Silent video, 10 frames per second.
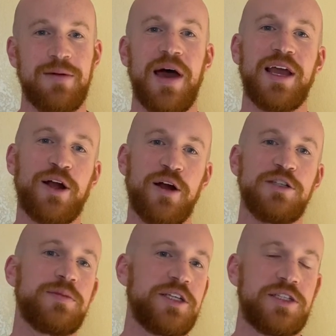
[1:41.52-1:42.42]
And my
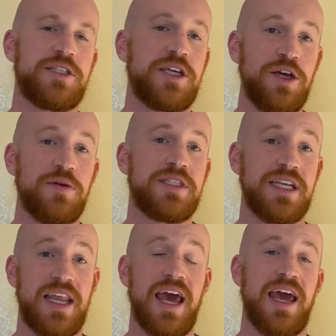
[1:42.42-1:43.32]
encouragement to you
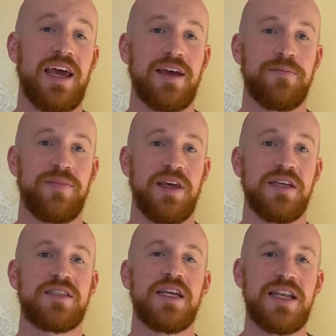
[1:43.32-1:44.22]
today
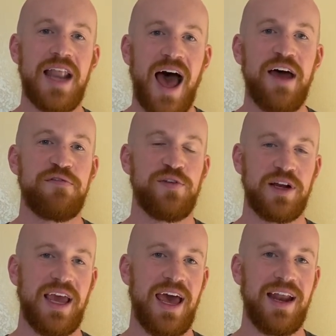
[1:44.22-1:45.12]
is to not
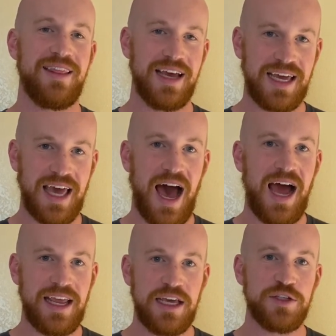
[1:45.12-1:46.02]
forget that
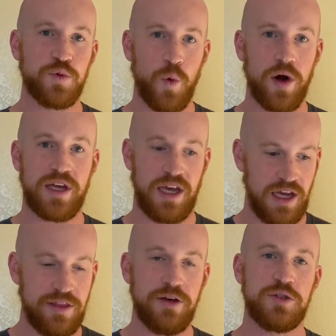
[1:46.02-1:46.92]
God is working
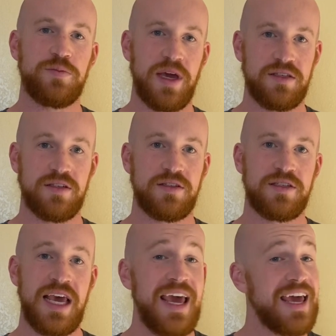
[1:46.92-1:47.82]
in those
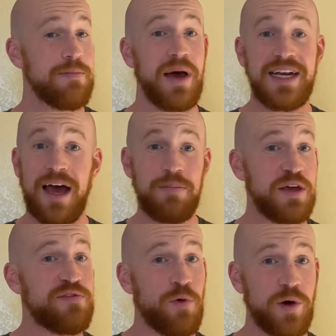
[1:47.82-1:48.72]
spaces. It might not
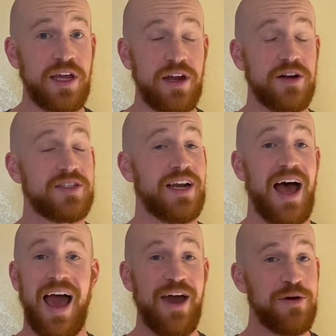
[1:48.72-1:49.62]
be 40 years, and
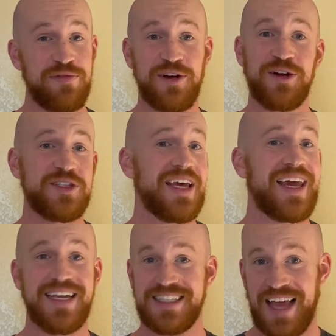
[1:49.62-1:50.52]
I hope for your
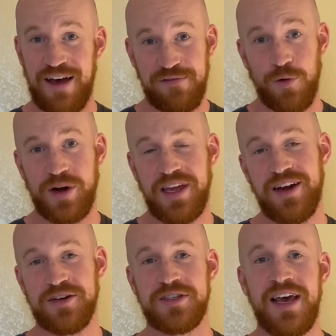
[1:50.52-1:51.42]
sake it's not 40
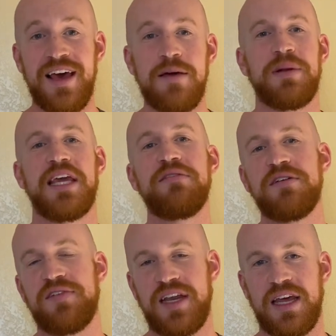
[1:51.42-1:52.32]
years, but
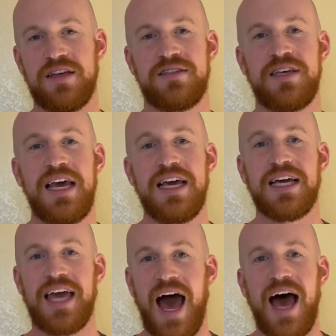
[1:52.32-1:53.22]
even if it is,
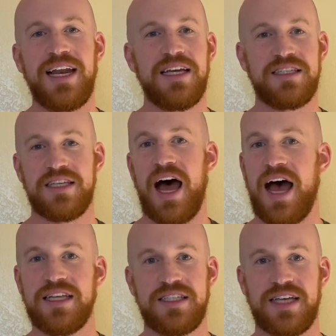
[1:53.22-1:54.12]
God is
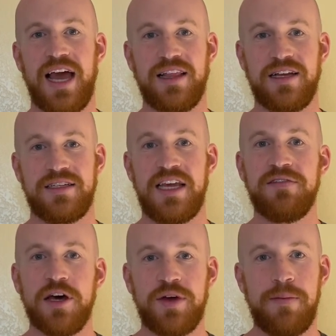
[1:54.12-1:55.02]
not silent.
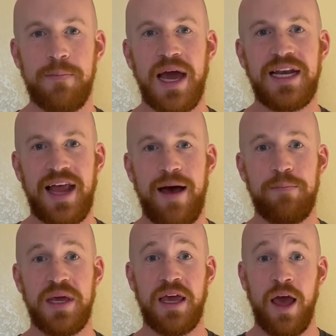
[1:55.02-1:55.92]
Even though He might
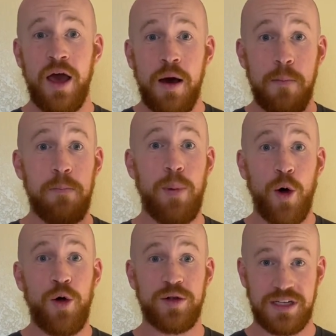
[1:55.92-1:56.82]
not be
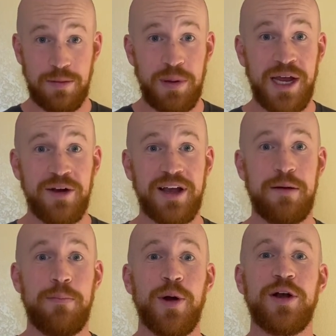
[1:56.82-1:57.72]
bold and appearing
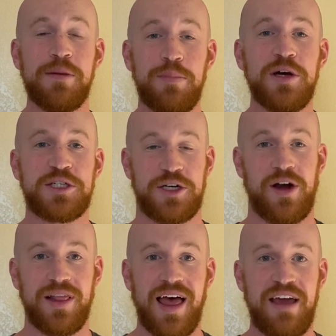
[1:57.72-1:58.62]
at a burning bush in
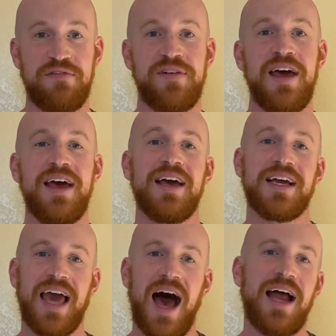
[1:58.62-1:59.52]
our life,
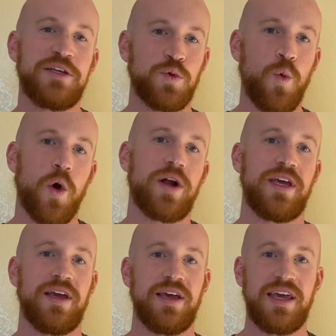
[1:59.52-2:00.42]
God is
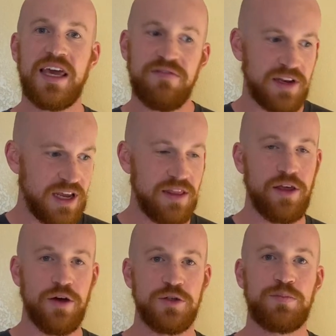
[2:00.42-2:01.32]
working even
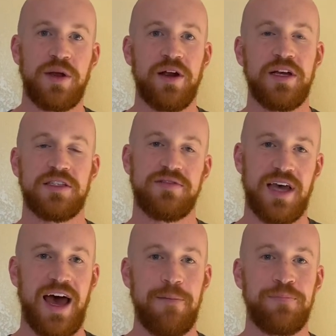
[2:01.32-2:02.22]
in those periods of
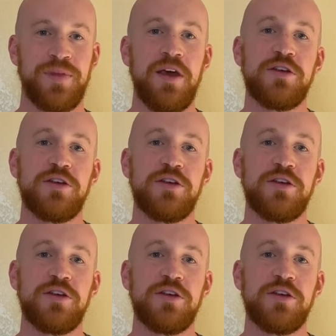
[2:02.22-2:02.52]
time.